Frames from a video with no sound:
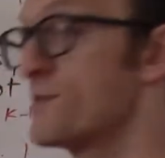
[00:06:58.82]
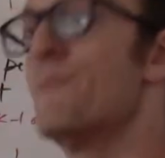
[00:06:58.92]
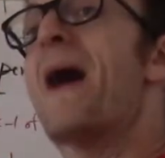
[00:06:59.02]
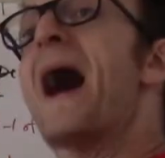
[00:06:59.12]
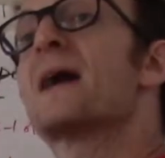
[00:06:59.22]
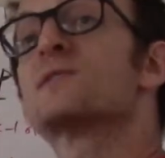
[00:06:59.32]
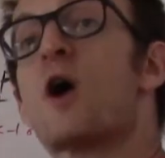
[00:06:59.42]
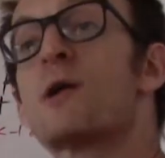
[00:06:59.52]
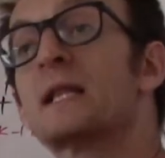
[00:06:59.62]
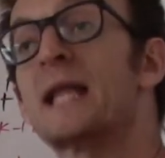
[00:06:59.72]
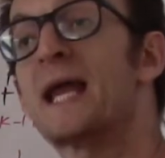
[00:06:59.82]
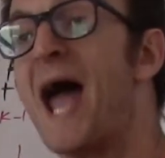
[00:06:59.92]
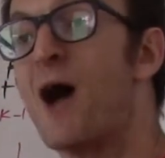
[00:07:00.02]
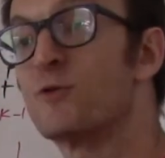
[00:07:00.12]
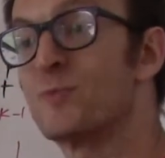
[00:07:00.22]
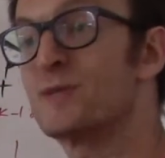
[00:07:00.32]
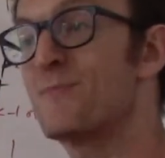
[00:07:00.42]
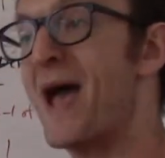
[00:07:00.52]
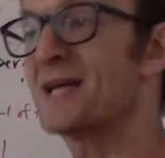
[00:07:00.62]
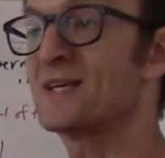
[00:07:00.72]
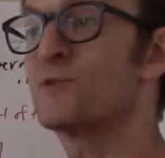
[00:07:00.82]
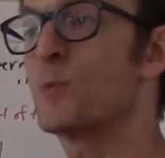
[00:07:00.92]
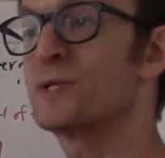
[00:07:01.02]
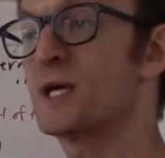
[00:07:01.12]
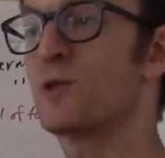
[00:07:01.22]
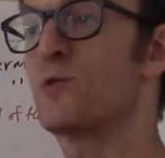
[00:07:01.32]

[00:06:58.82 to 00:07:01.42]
the bags already laid out, but the bags have no particular